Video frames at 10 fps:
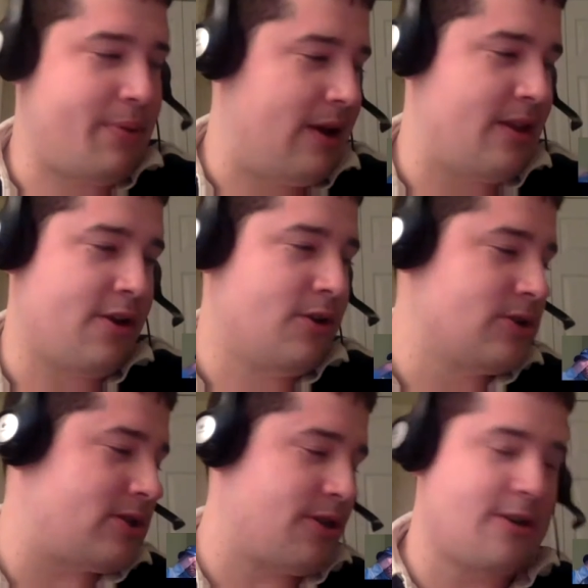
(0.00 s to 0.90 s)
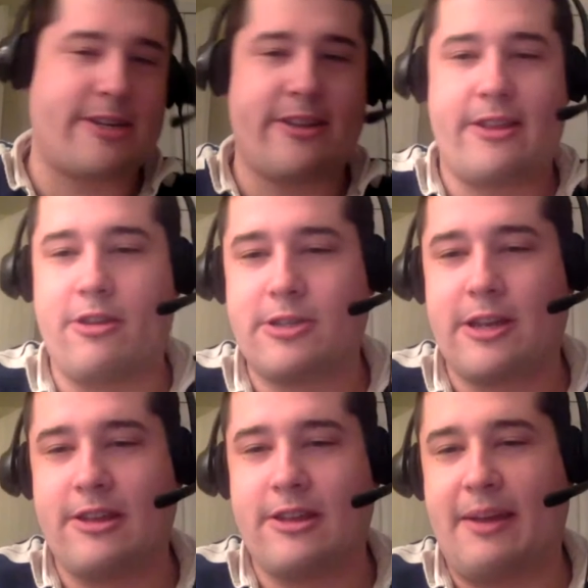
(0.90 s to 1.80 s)
But those
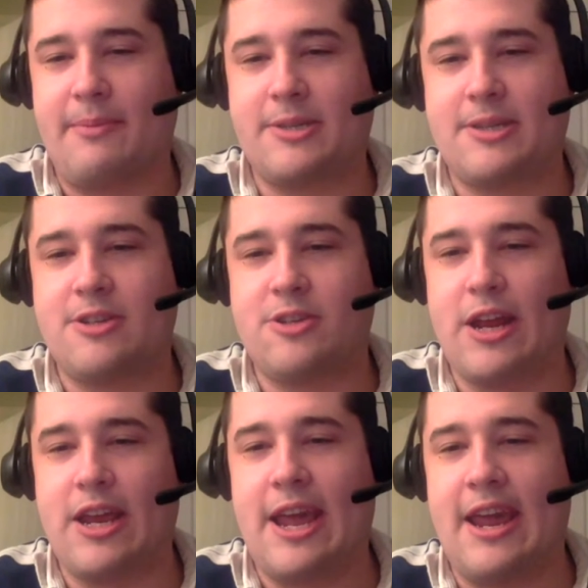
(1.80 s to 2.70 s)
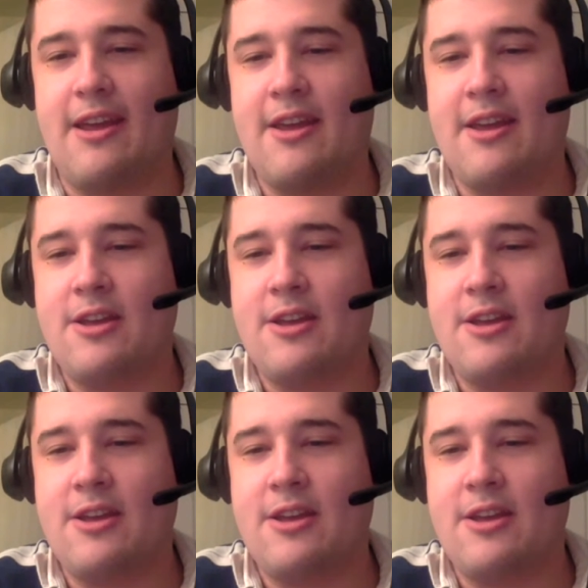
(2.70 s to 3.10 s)
are the types, the 28,